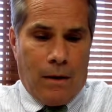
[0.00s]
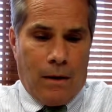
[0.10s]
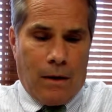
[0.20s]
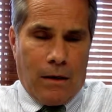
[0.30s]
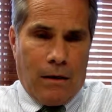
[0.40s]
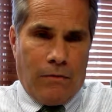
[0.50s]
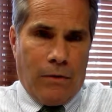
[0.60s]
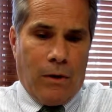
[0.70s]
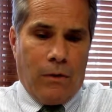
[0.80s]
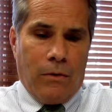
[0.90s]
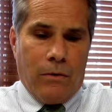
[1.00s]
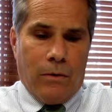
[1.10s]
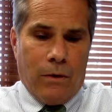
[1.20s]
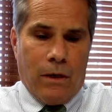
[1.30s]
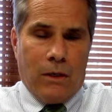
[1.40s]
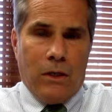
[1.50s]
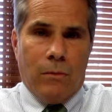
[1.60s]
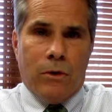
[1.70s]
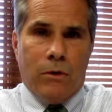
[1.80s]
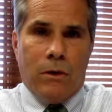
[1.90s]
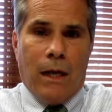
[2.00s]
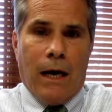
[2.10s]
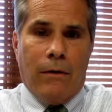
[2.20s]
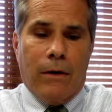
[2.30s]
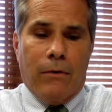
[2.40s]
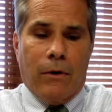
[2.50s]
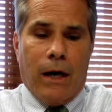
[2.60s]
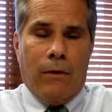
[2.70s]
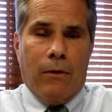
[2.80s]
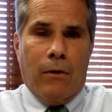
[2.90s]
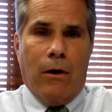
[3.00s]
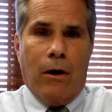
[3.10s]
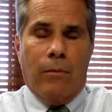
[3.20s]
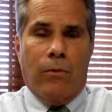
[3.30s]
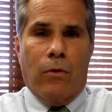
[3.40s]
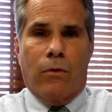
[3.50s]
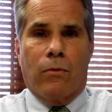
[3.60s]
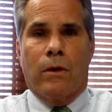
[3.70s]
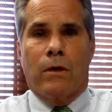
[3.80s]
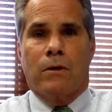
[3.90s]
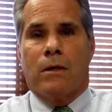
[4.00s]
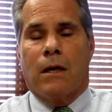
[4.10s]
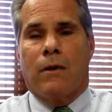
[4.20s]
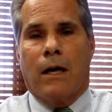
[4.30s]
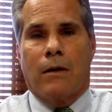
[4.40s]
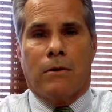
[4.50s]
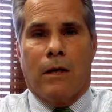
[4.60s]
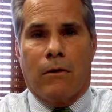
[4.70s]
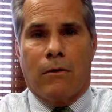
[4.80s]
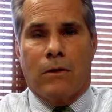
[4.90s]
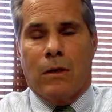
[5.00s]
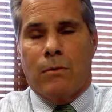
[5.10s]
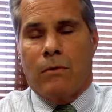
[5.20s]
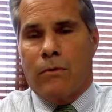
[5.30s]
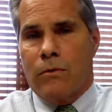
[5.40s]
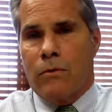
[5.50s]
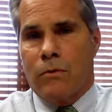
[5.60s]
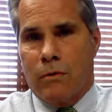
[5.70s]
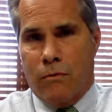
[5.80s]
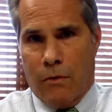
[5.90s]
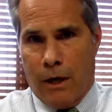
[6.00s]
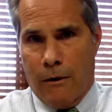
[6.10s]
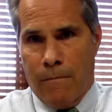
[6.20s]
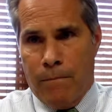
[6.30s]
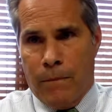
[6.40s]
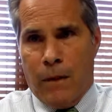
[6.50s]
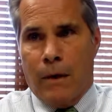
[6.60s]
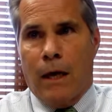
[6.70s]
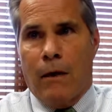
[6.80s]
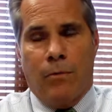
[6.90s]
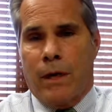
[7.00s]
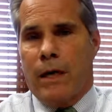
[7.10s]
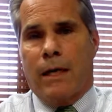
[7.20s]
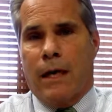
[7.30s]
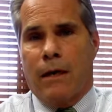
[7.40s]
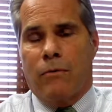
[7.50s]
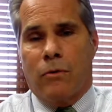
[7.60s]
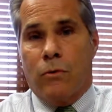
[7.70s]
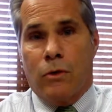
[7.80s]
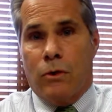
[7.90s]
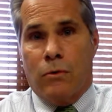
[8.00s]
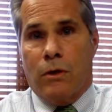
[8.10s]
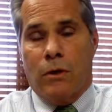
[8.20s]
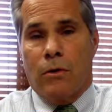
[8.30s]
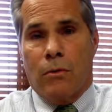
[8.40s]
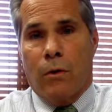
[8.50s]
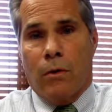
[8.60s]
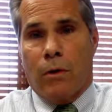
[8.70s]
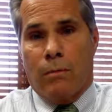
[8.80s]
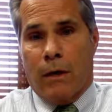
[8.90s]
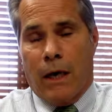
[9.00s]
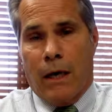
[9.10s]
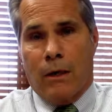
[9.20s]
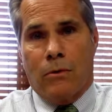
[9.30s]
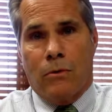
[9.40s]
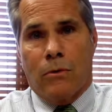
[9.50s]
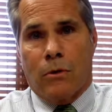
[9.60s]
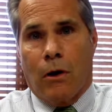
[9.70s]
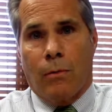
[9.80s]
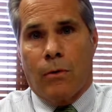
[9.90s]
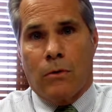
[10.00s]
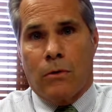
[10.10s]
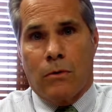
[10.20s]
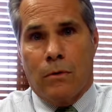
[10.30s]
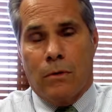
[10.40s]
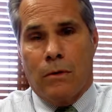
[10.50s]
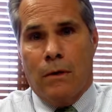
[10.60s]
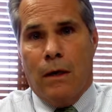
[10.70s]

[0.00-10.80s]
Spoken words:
A few other exemptions allowed under Iowa law. An important one is a $10,000 exemption for tools of trade. That would be any kind of tools used in your work, mechanics tools, carpenter's tools,